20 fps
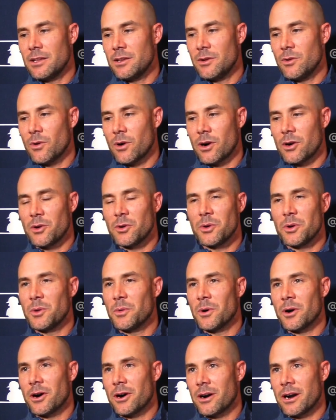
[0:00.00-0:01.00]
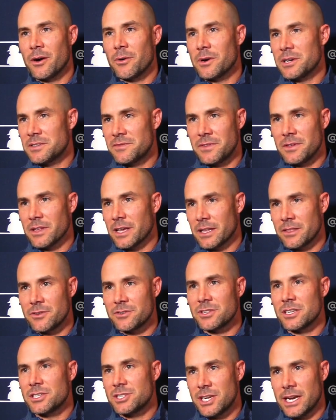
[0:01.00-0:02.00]
you are who you are. I always feel like there's
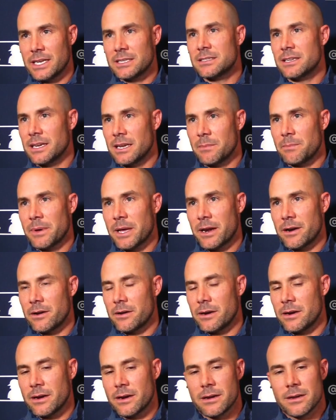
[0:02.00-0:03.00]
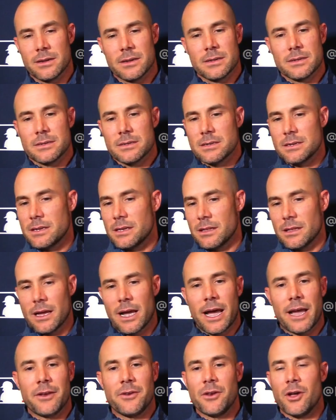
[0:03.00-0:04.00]
a chance to get better, and
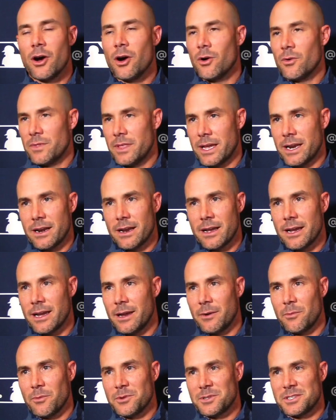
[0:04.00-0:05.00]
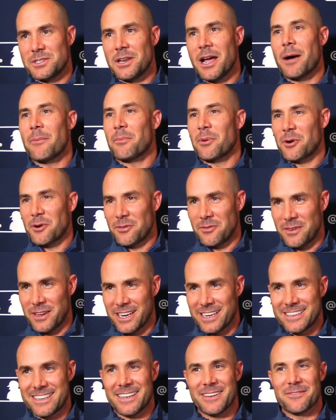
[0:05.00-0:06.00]
I know that I was not
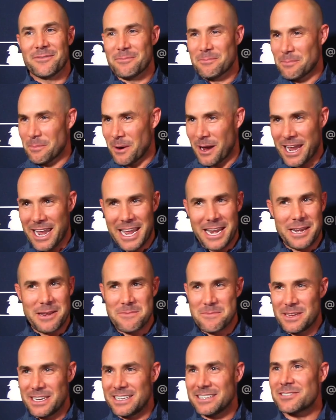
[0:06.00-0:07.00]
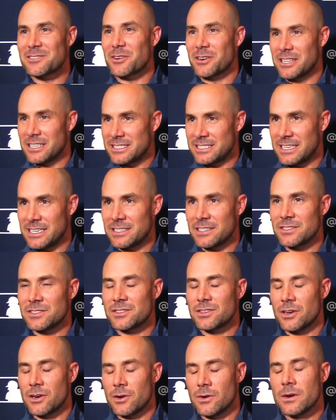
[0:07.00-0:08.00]
perfect by any means during the season,
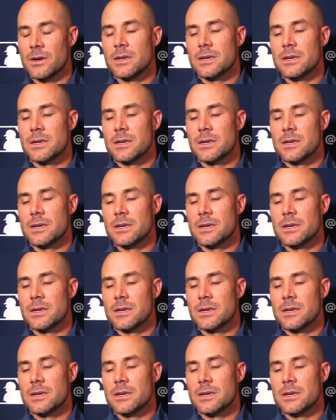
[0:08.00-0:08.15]
so